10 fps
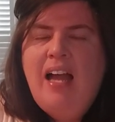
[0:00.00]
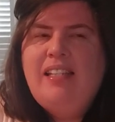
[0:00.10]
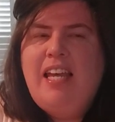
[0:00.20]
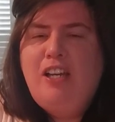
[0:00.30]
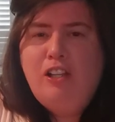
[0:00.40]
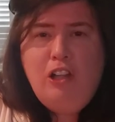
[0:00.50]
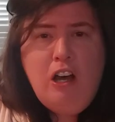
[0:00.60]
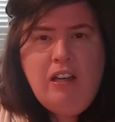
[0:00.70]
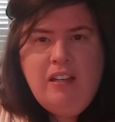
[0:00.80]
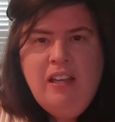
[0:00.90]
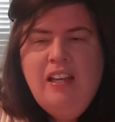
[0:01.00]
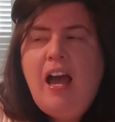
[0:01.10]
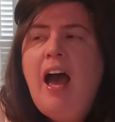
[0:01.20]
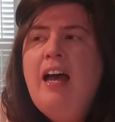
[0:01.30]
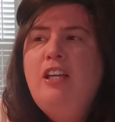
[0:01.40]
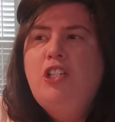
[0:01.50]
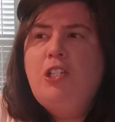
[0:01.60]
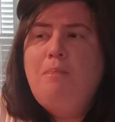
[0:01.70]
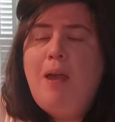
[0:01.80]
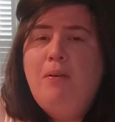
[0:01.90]
Take a look. You
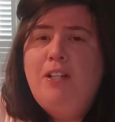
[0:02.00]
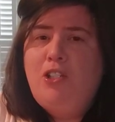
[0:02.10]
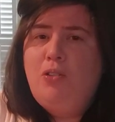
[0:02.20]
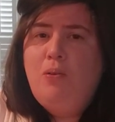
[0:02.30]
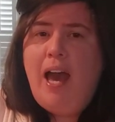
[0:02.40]
should be able to do